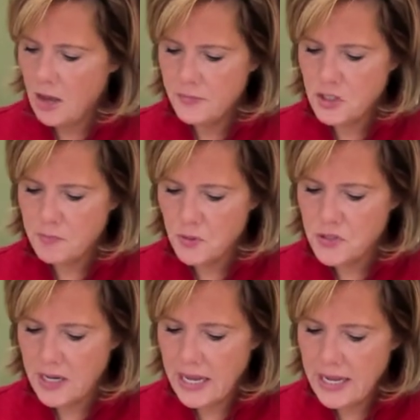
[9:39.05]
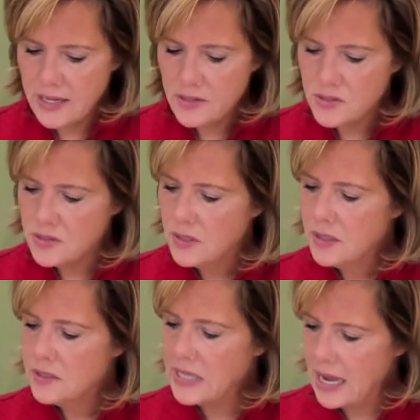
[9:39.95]
This person is
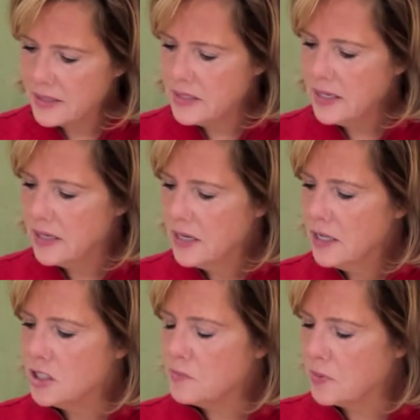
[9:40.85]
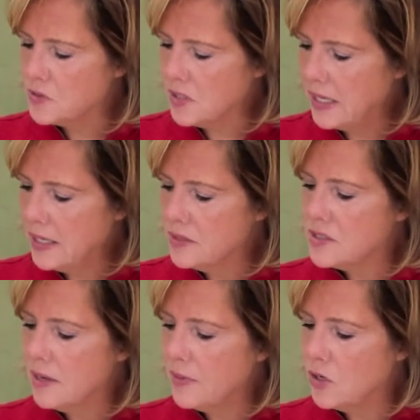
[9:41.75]
toxic. This person is
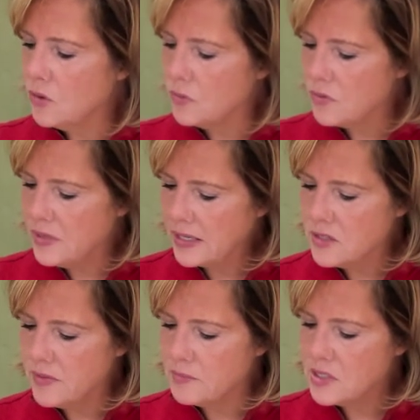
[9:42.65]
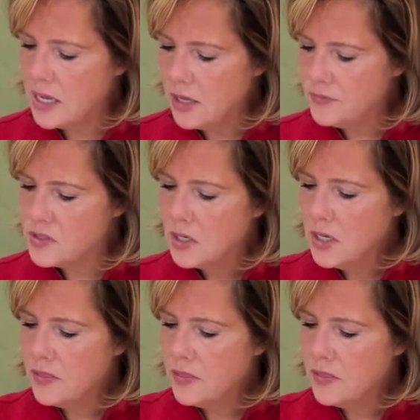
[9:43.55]
somebody who thinks of themselves.